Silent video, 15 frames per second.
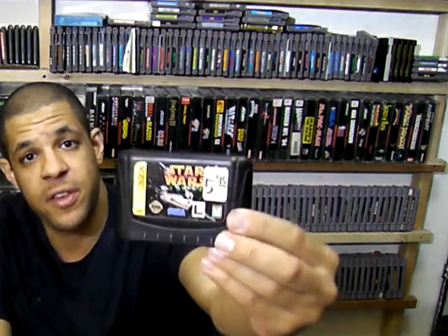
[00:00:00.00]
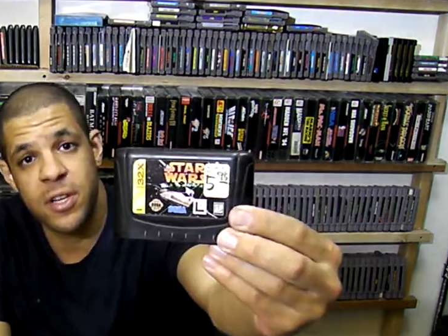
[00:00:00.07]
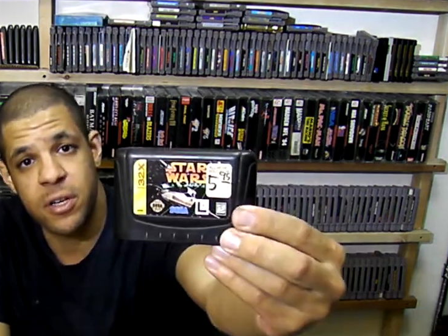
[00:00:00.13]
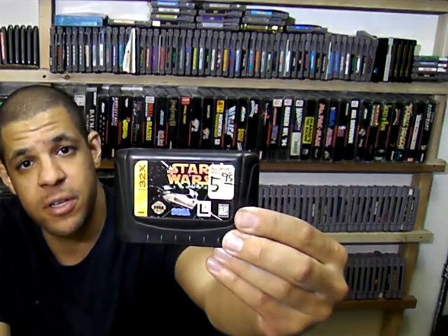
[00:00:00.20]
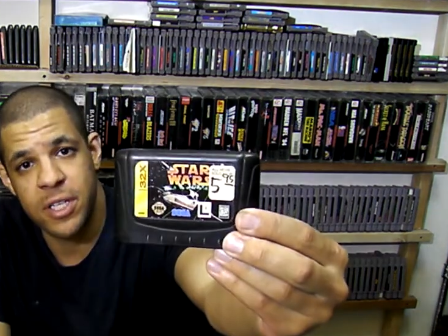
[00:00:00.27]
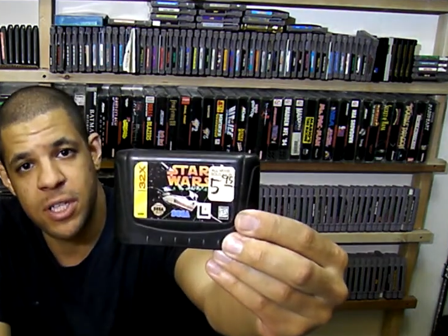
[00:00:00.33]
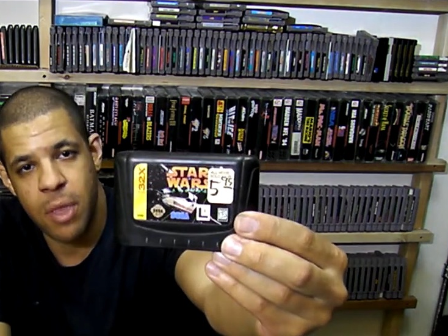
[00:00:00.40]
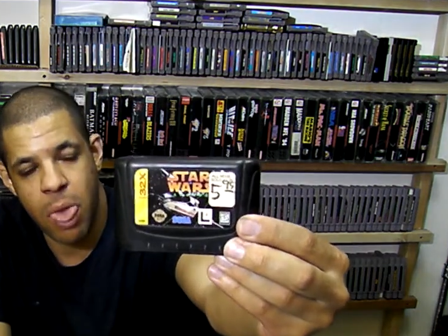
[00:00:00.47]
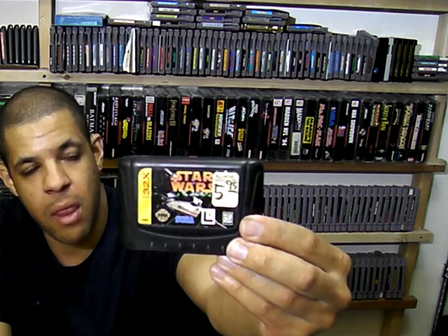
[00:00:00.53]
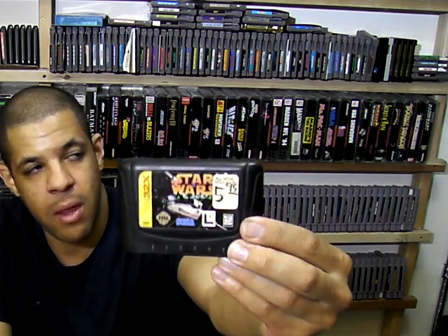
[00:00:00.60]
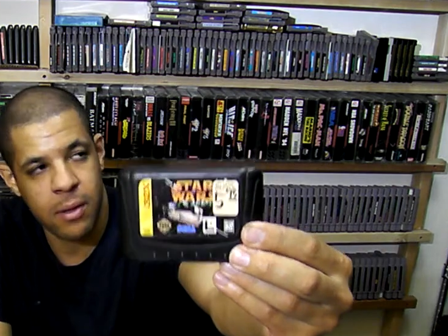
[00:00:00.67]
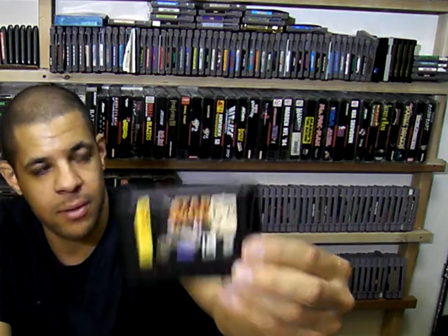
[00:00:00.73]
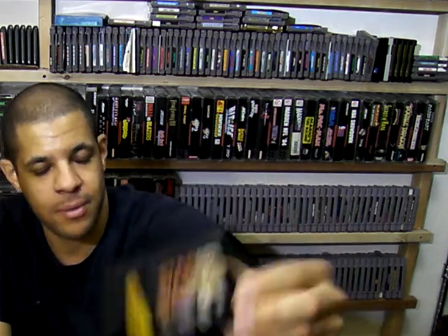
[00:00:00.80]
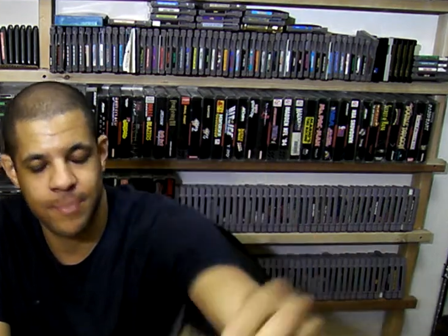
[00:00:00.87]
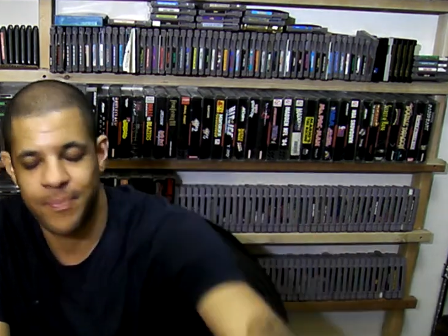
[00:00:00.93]

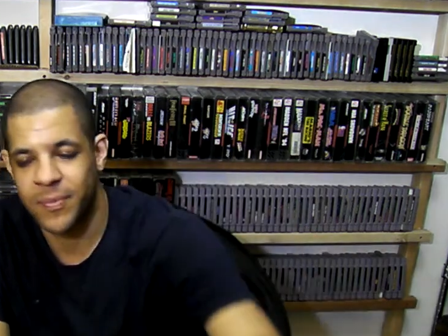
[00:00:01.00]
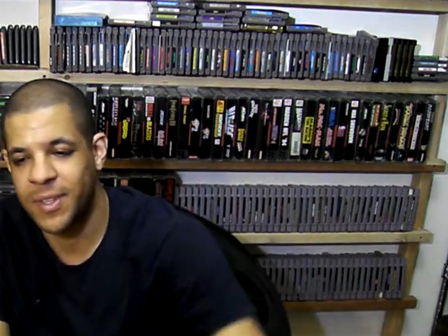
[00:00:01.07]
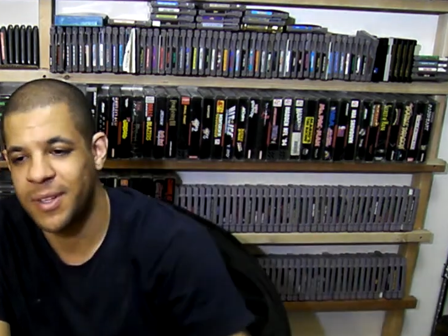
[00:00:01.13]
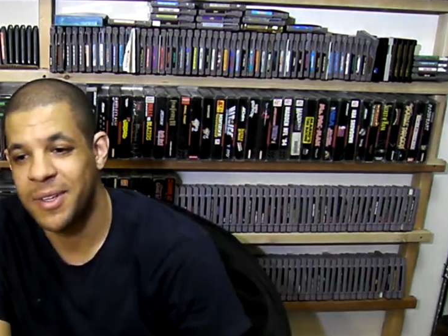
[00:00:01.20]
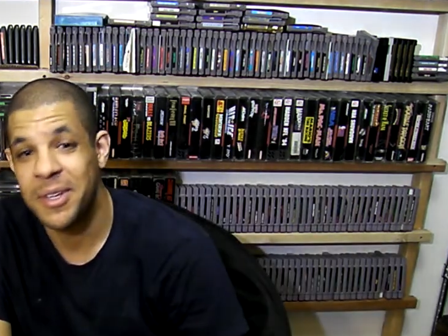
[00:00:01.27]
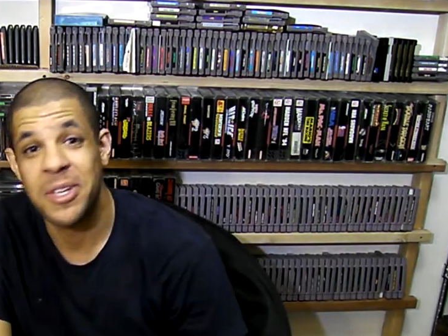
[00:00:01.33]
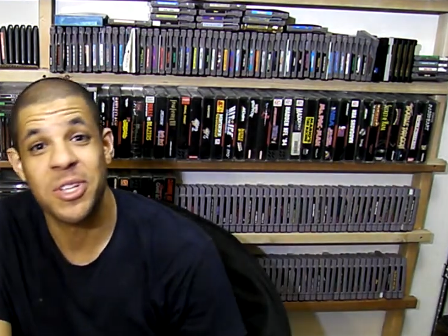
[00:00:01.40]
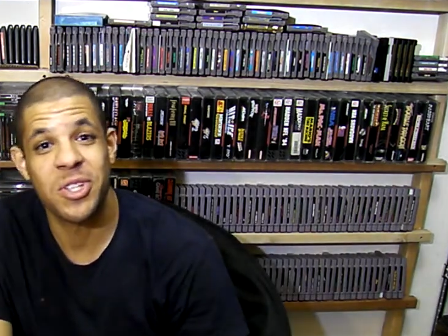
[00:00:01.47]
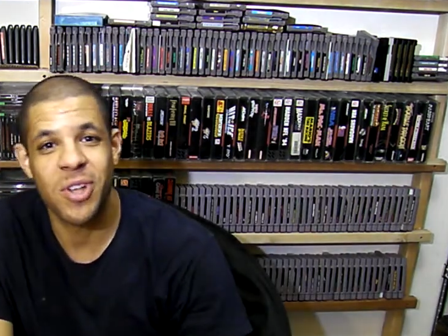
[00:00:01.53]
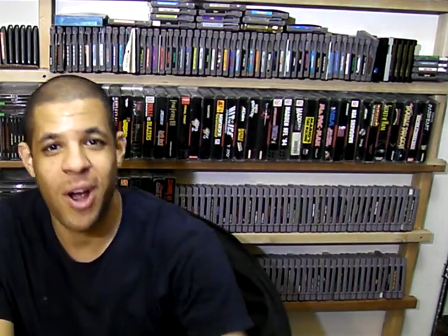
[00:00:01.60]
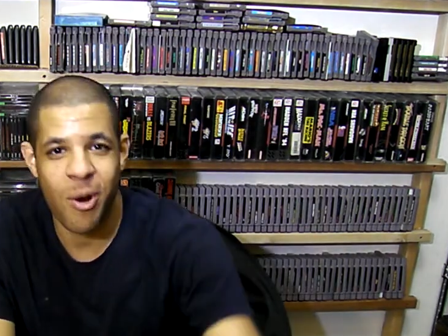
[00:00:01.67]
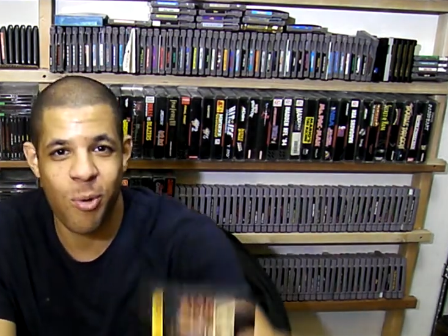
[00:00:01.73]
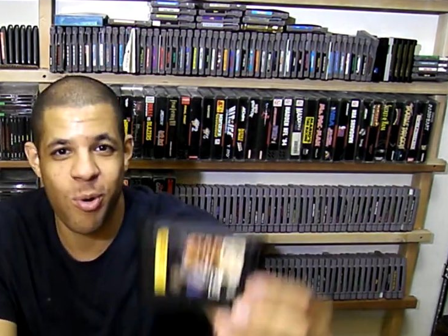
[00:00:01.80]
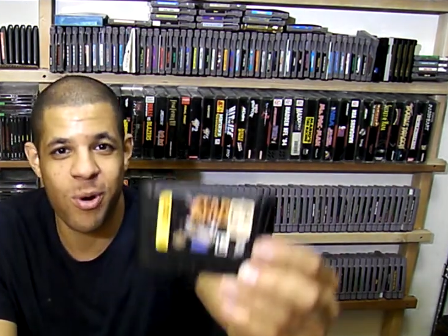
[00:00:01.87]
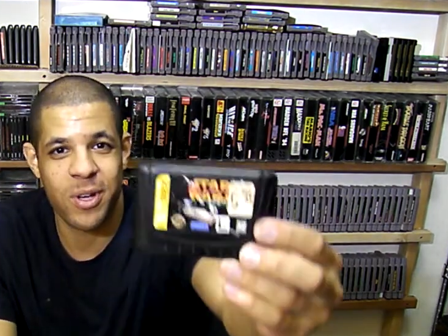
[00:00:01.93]

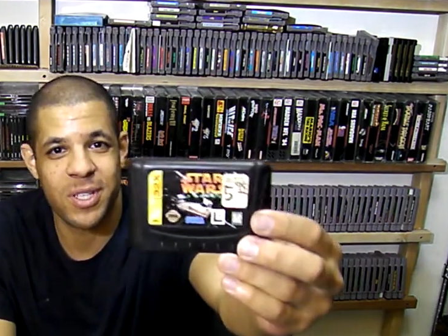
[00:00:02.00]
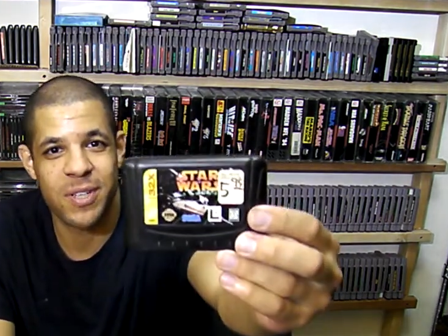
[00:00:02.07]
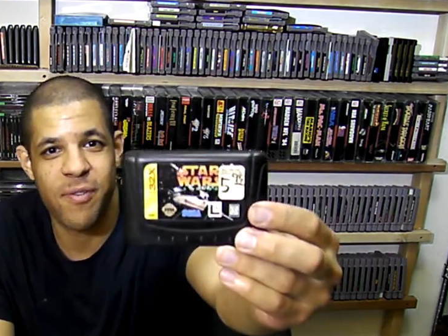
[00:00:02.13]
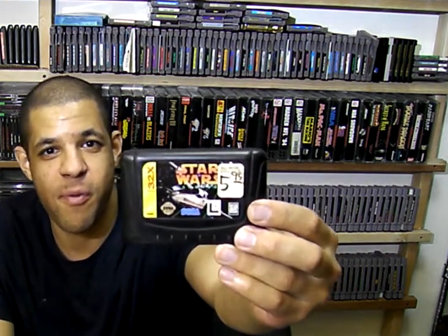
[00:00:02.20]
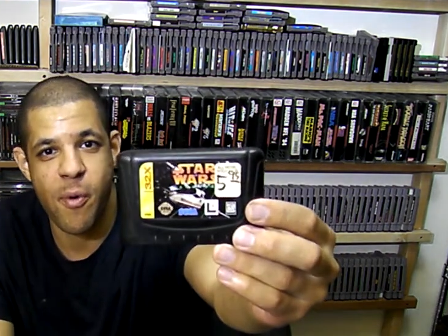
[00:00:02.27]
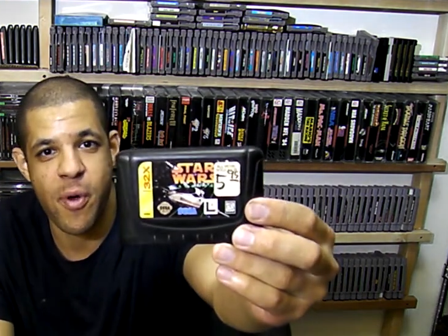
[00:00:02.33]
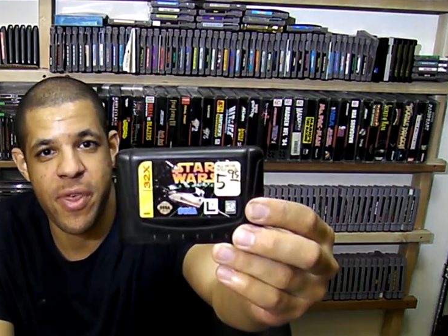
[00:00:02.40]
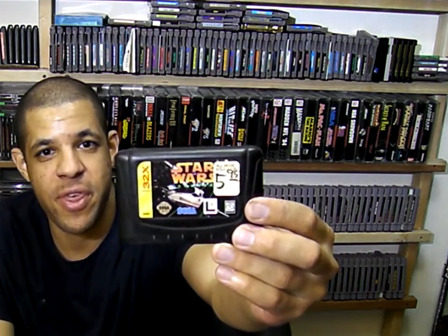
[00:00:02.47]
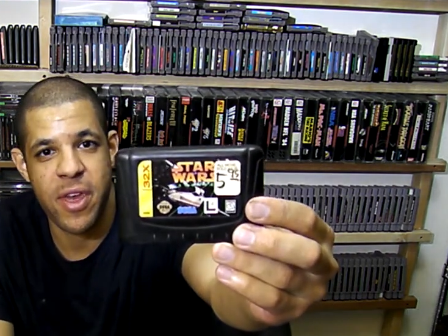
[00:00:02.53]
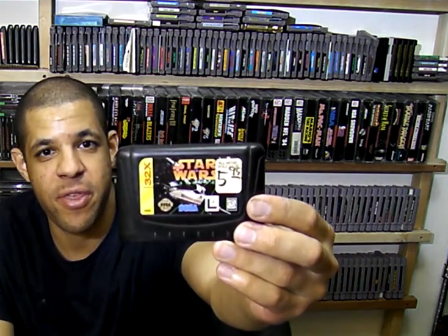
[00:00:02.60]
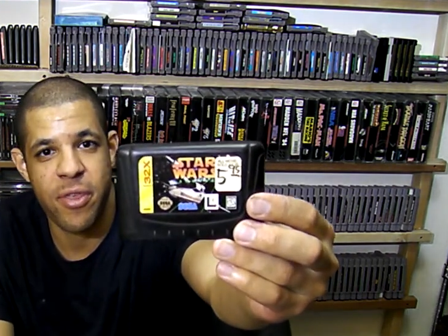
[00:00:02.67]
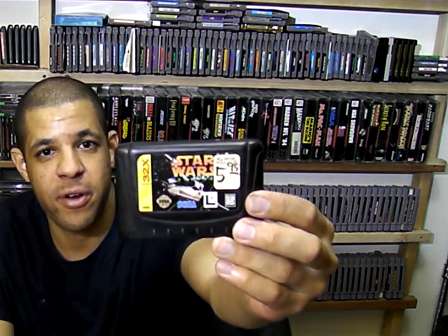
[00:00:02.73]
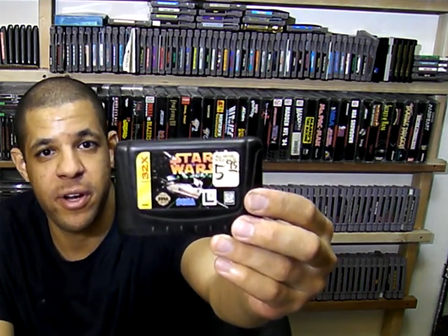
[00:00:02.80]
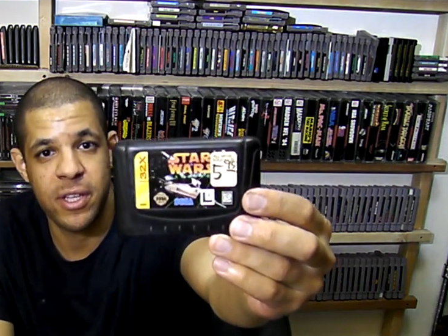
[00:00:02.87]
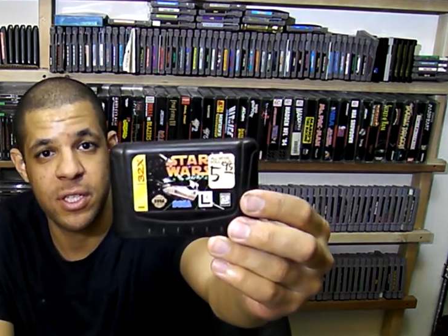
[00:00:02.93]

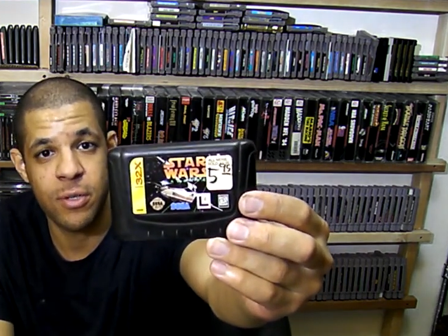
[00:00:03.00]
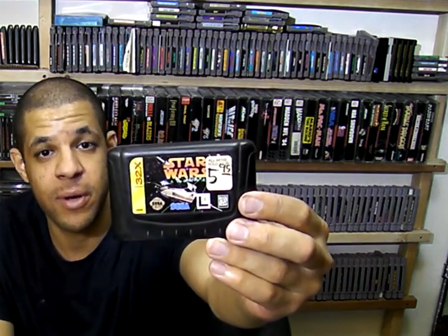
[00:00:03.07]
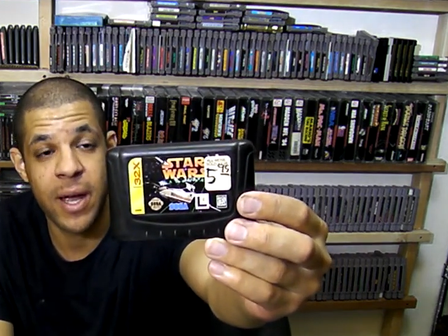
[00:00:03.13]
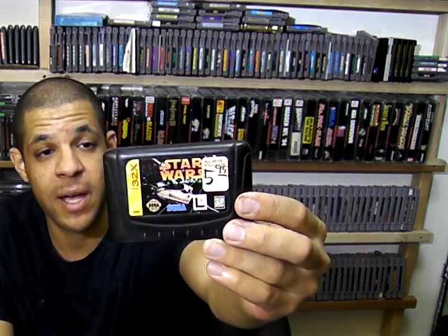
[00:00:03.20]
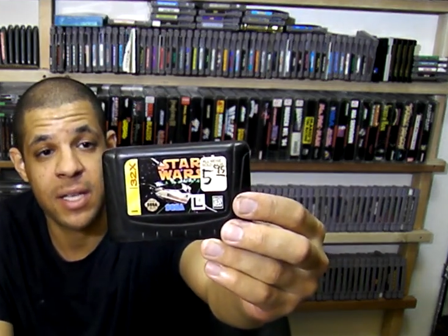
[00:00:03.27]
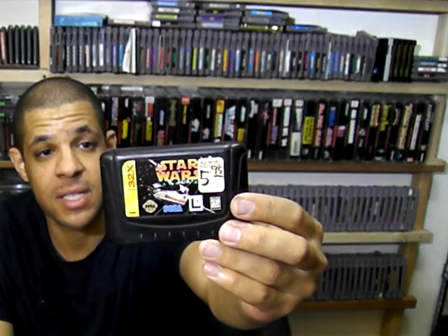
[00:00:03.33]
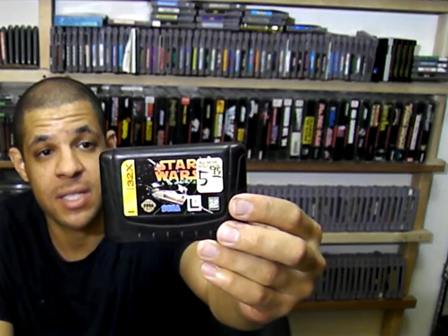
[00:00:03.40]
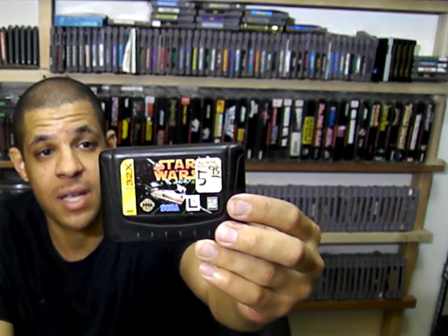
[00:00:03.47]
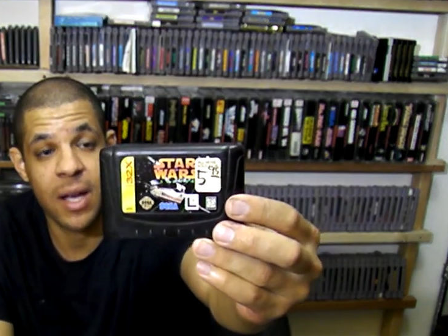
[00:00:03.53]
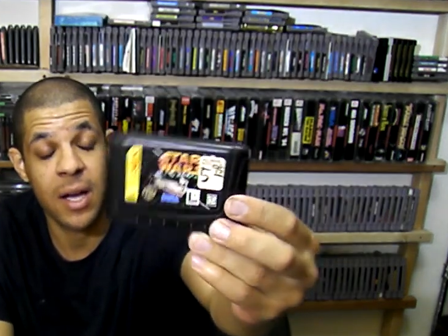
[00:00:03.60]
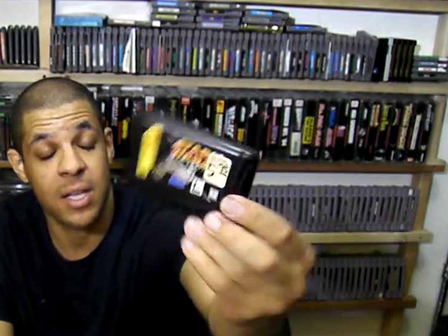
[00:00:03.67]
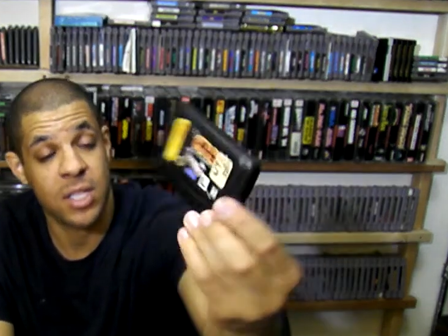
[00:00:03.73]
32X.